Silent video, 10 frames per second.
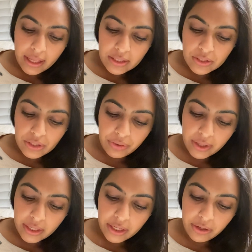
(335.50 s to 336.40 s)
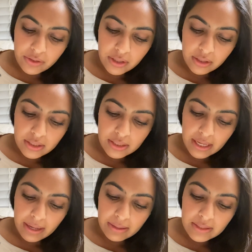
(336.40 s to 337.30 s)
So then he goes on to
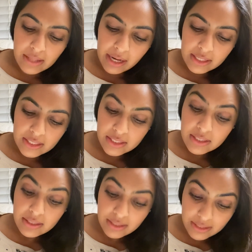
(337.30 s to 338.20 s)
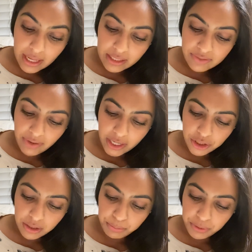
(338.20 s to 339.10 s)
say,
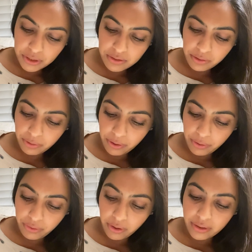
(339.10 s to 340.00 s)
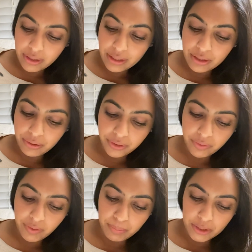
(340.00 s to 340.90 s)
satisfaction and personal growth are the yield
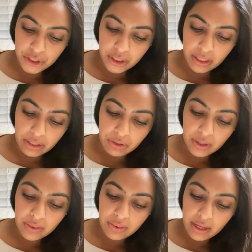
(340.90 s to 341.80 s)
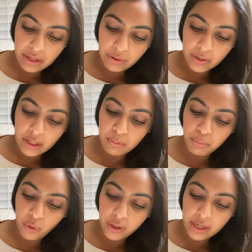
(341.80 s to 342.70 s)
of ambition. You can thank your
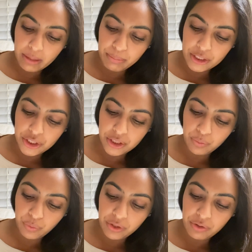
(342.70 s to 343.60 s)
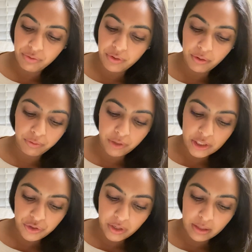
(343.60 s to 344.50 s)
inborn ambition when you feel
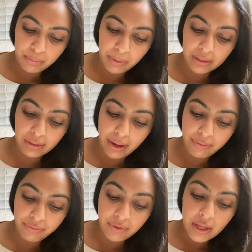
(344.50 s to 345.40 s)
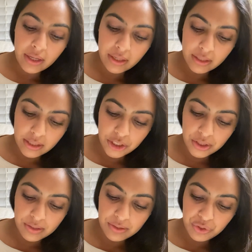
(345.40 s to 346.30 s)
frustrated by life
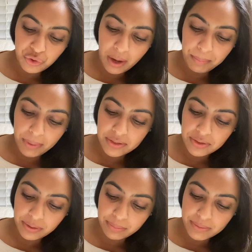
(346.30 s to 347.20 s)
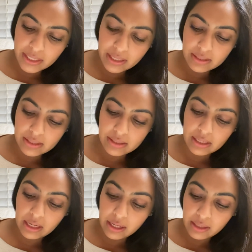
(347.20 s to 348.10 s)
conditions, trapped by circumstances,
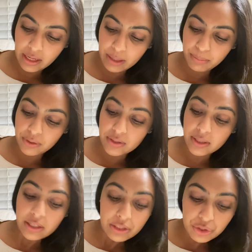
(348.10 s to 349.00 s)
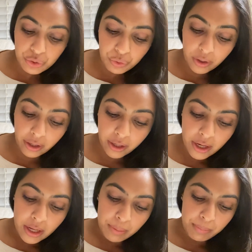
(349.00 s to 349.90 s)
and unable to endure
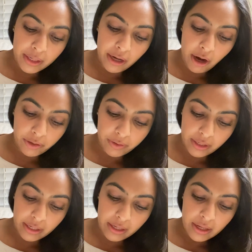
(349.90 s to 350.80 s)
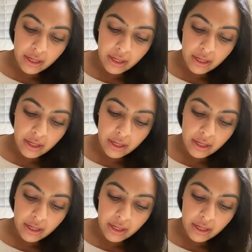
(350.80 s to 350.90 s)
mediocrity.